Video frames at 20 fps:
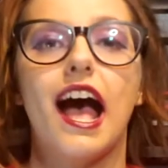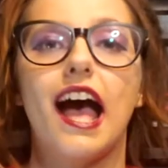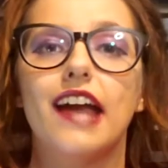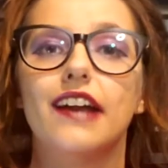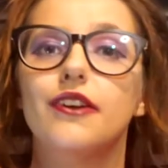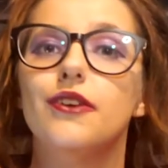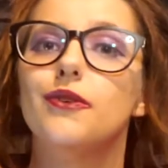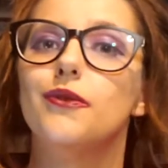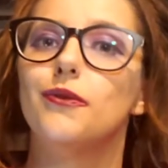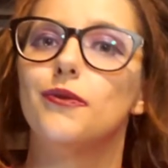I
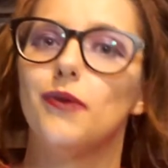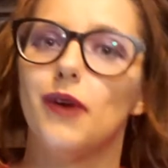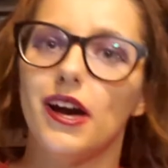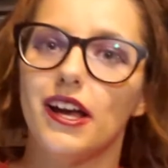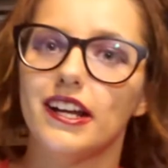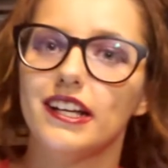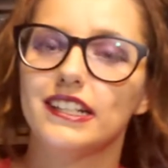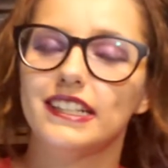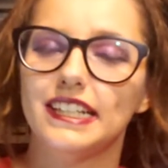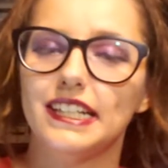don't
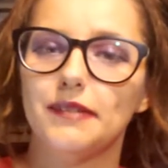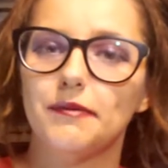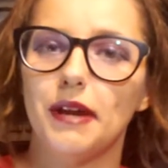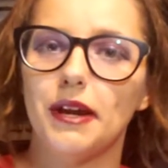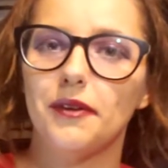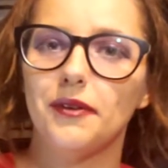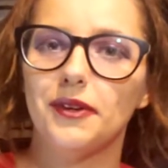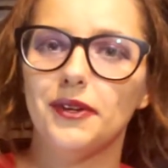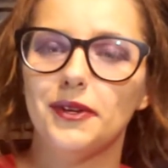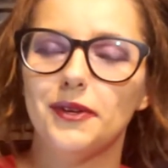want to clean
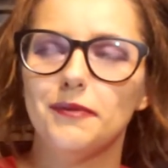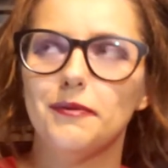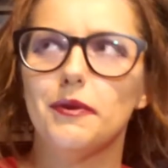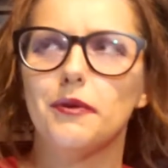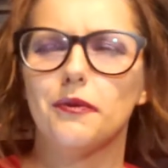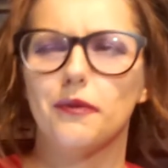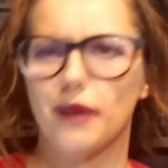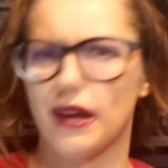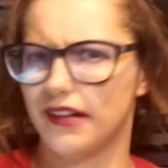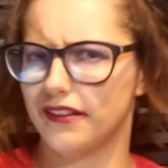my room
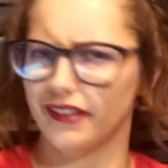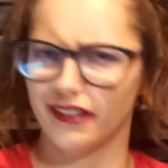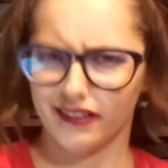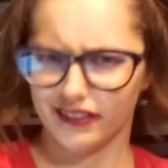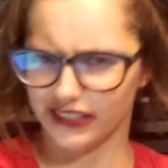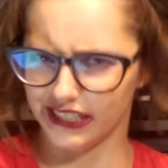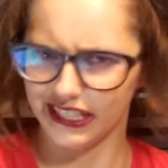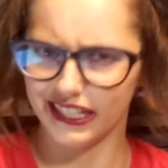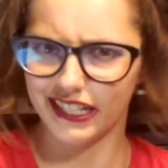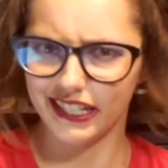while they're
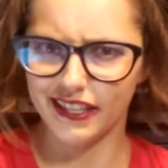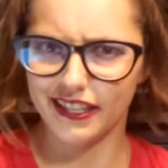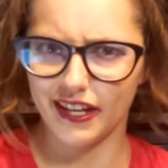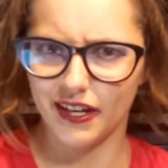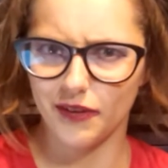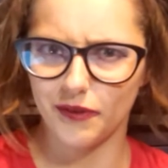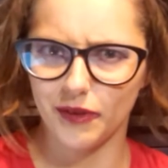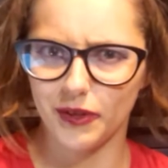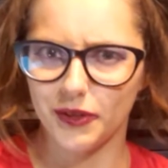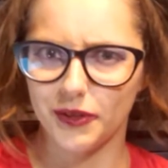cleaning
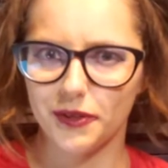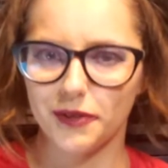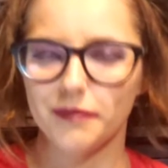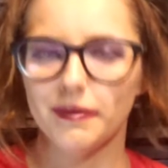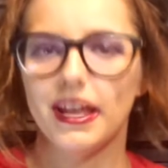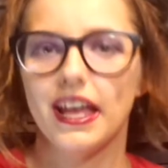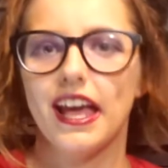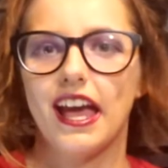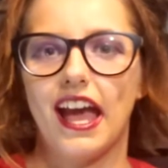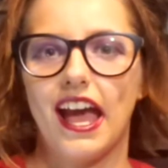their room